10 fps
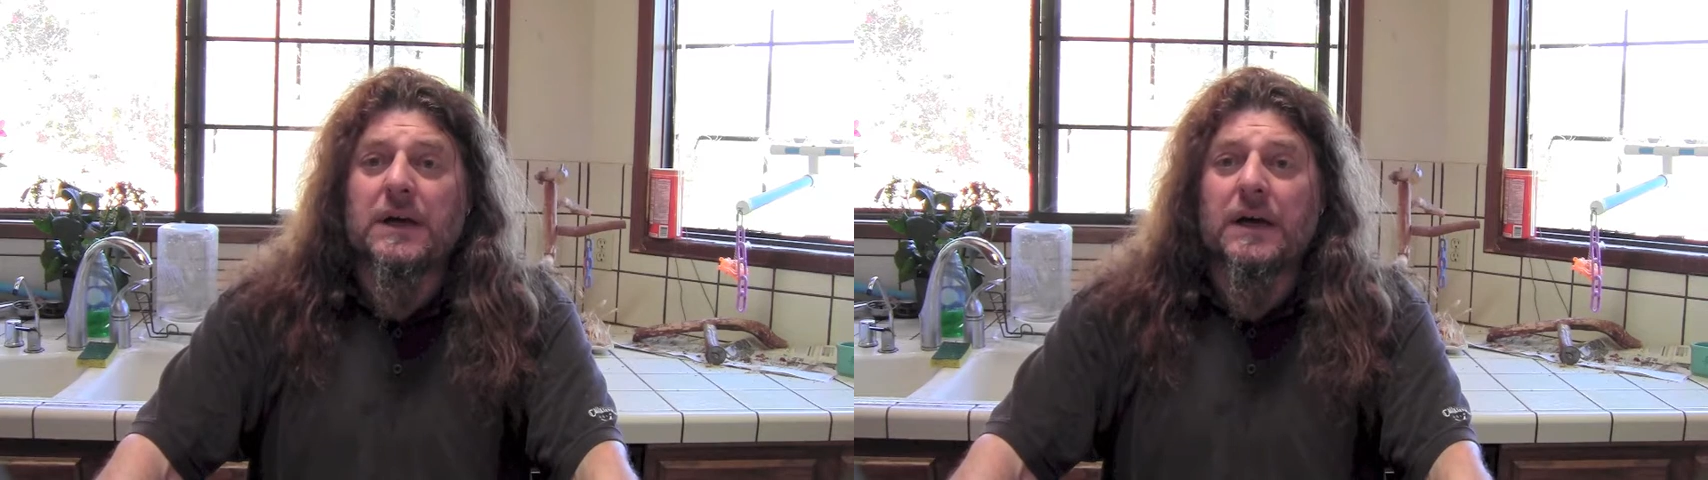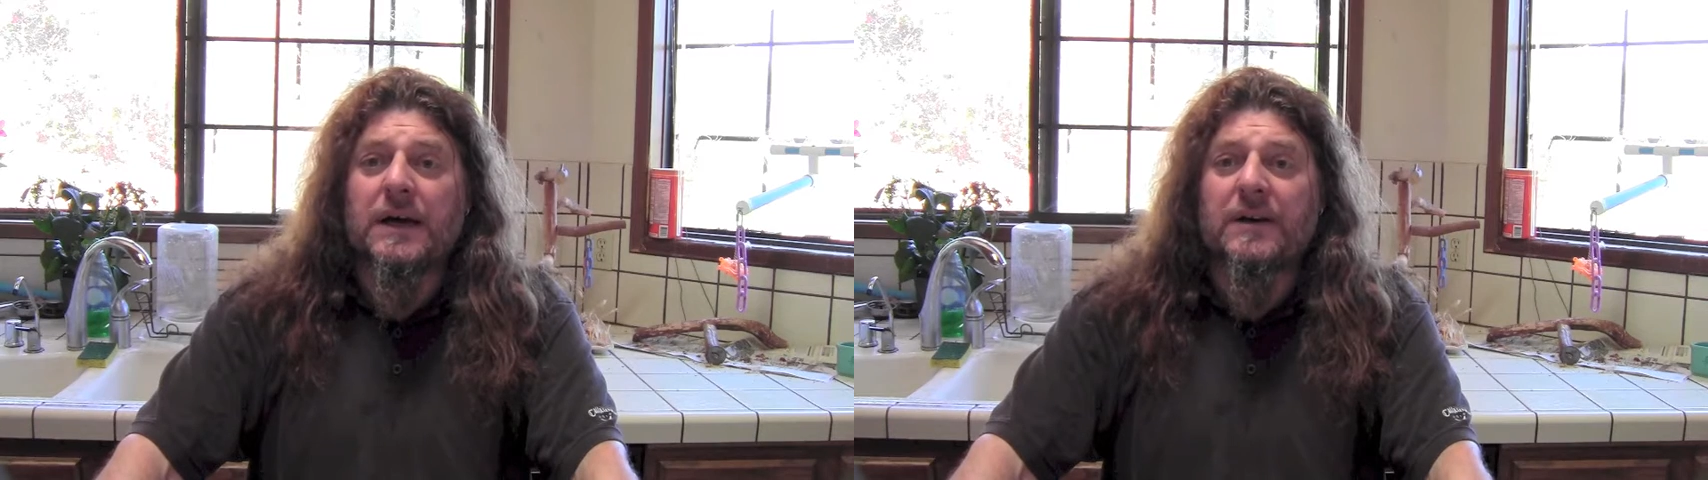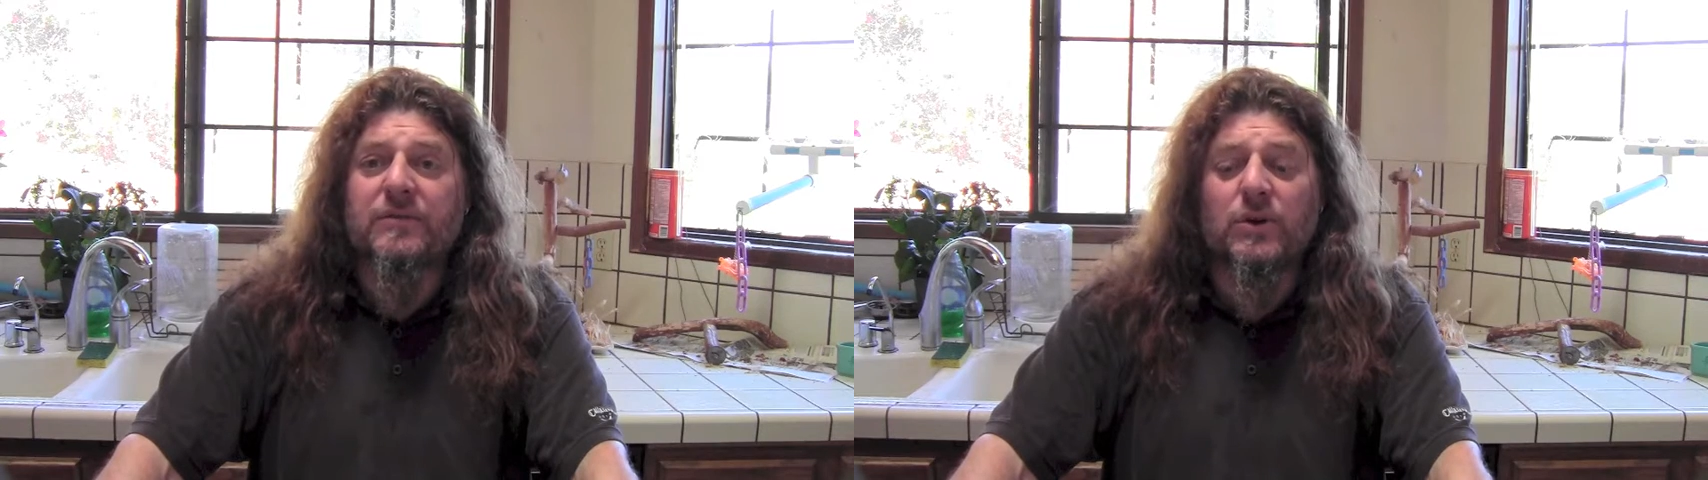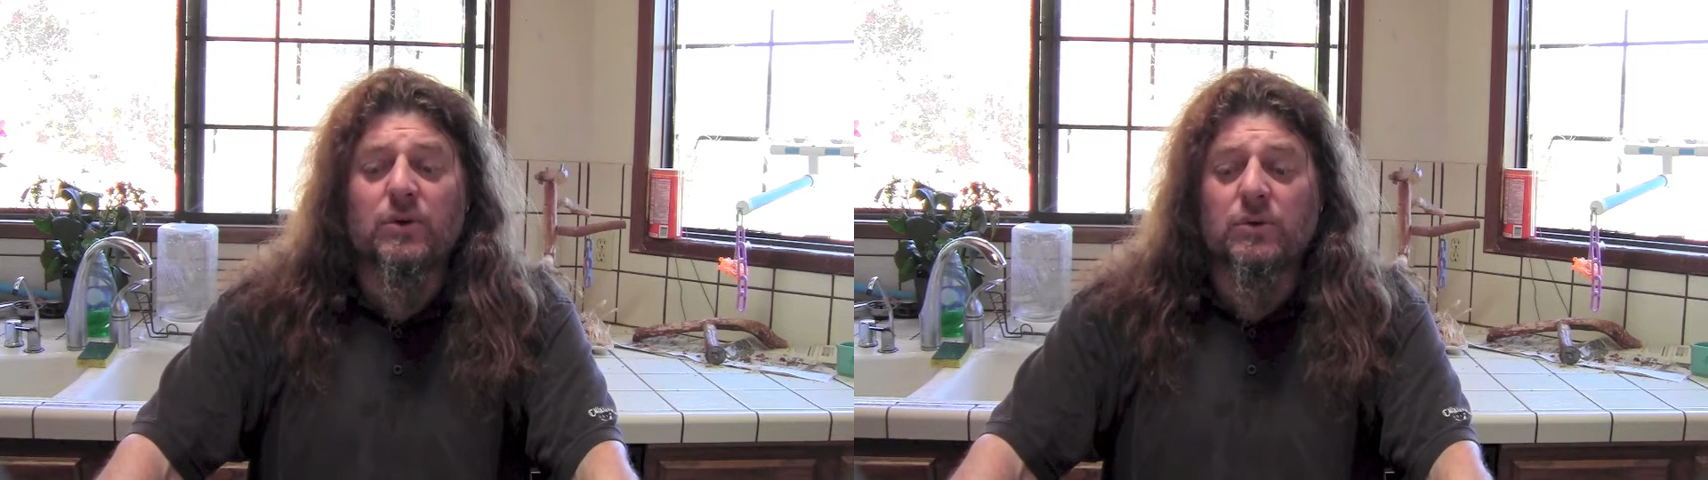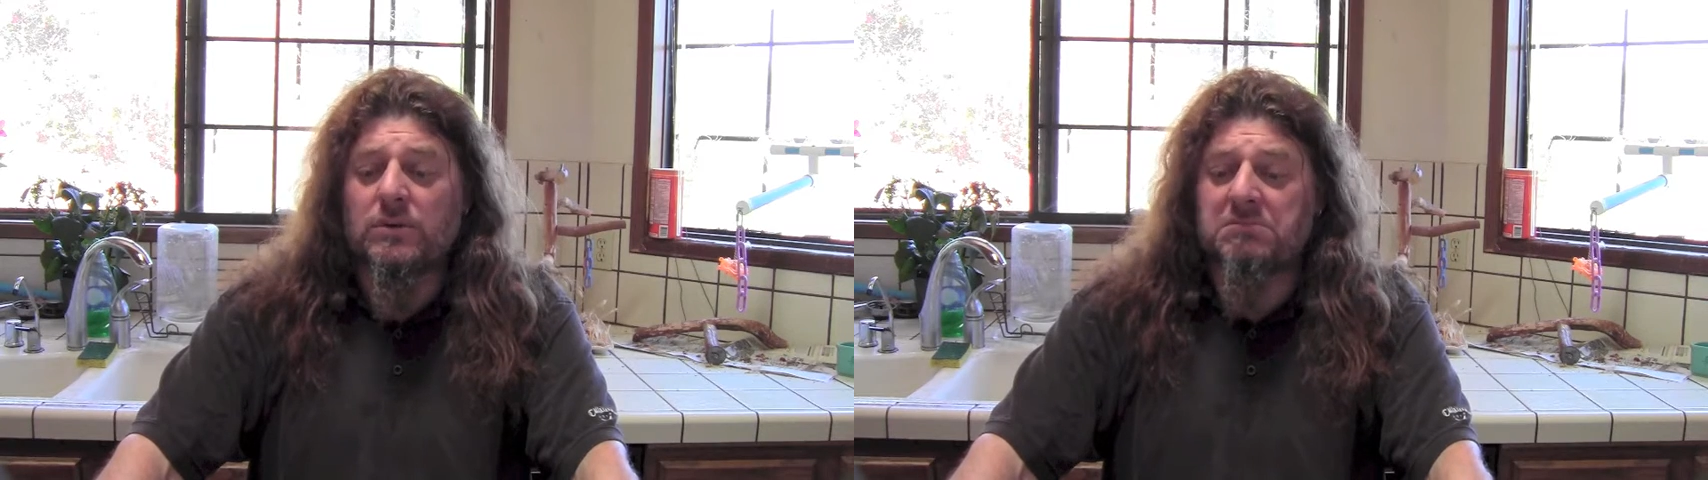I have
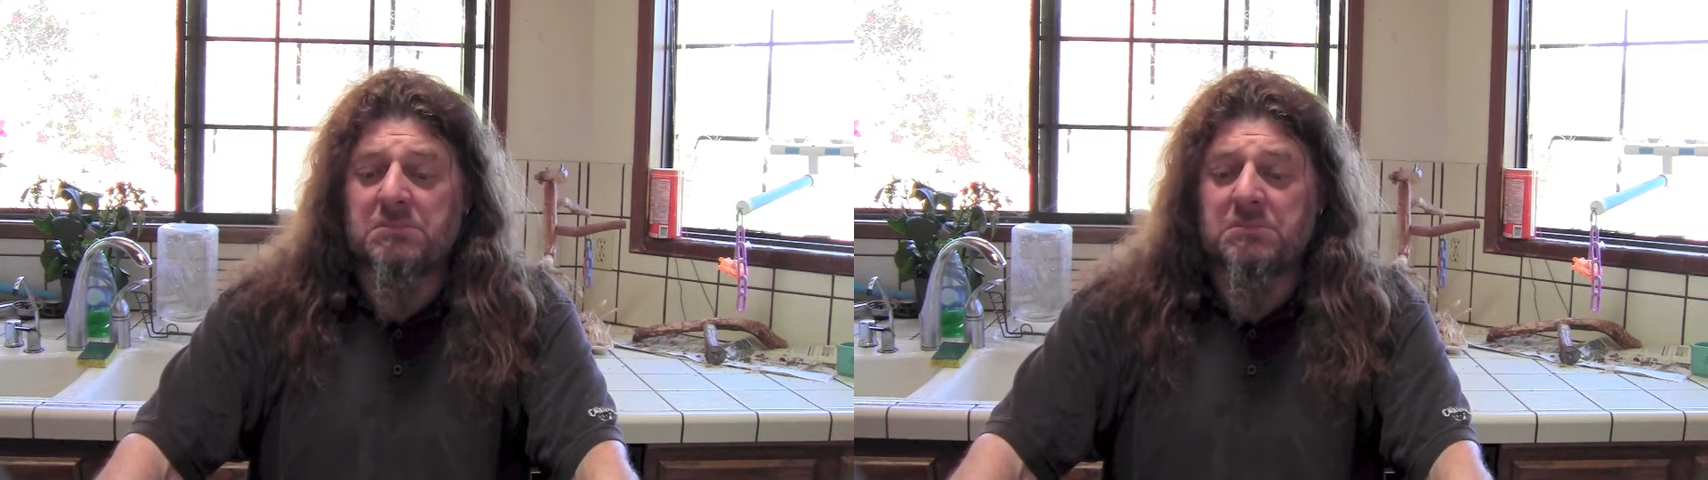no